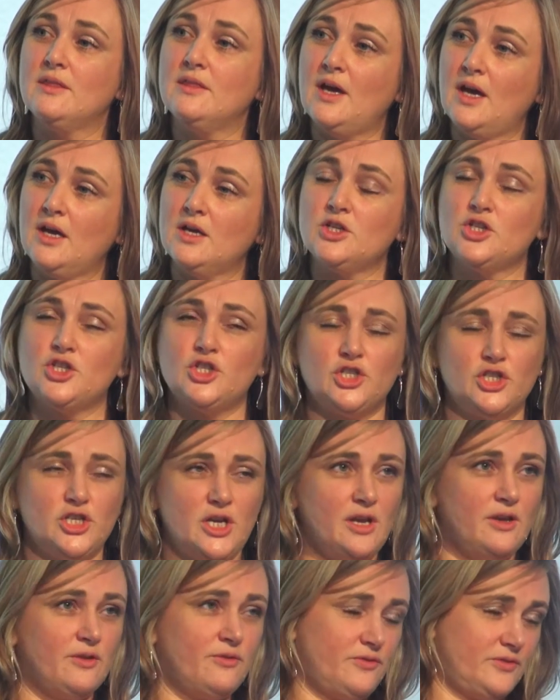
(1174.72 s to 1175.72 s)
That
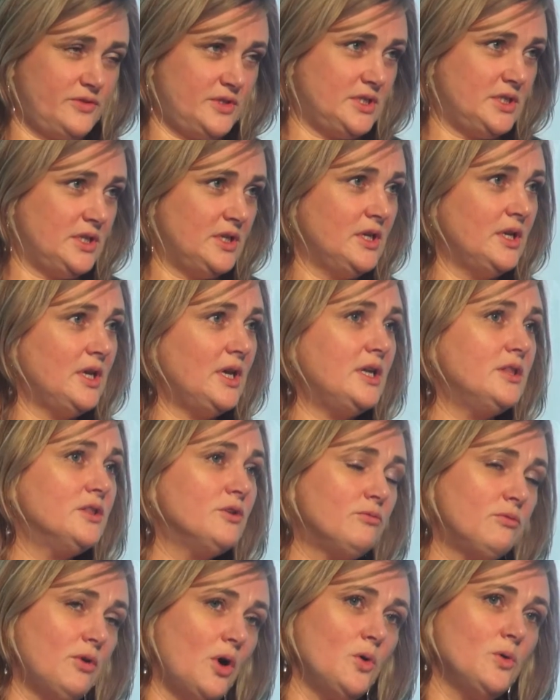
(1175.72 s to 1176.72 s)
shift in the
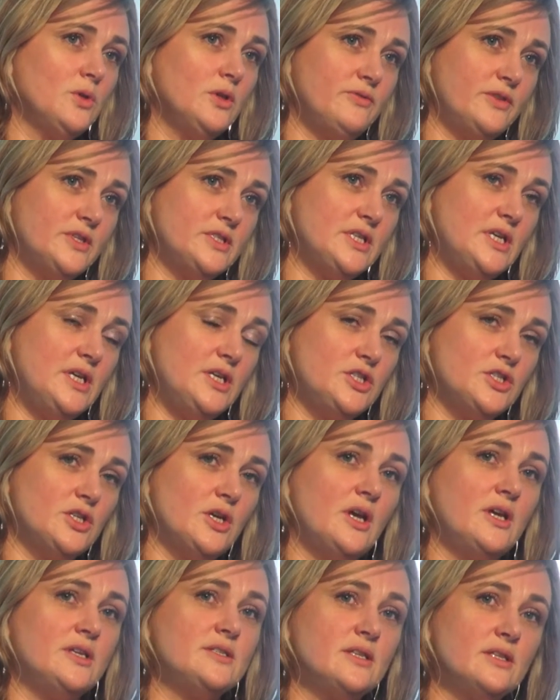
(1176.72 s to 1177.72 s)
role of the teacher
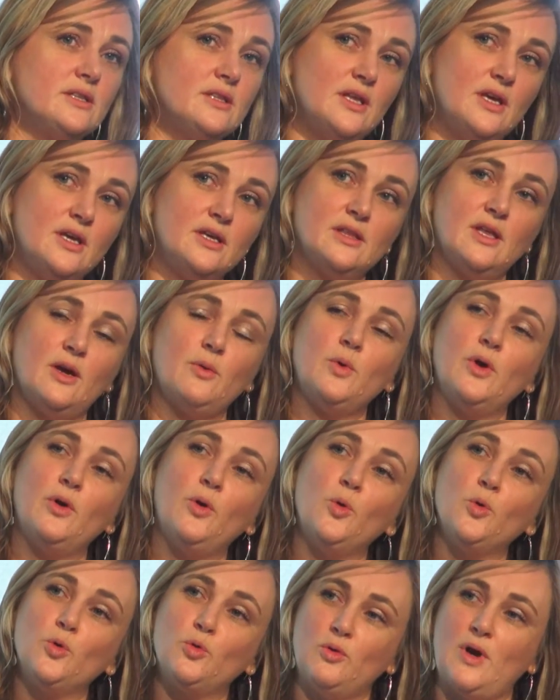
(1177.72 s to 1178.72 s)
is the thing that we're
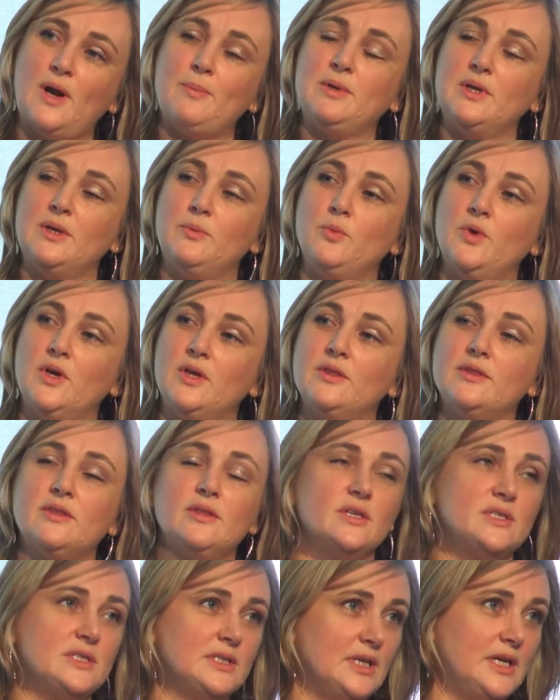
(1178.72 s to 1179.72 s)
all grappling
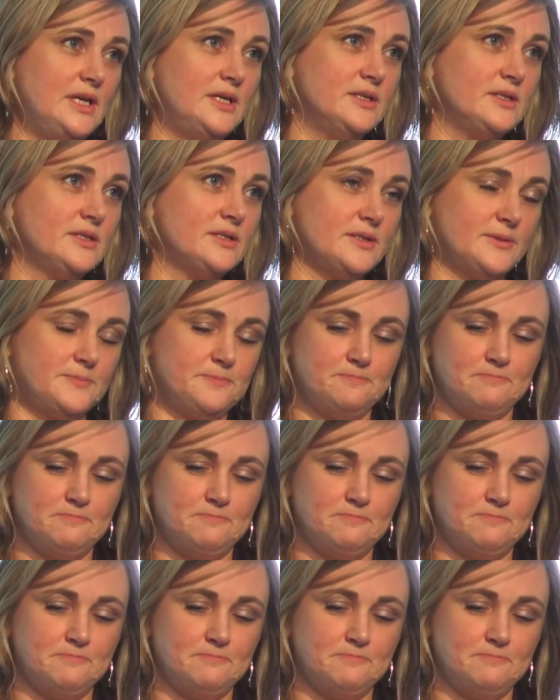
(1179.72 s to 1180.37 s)
with as leaders.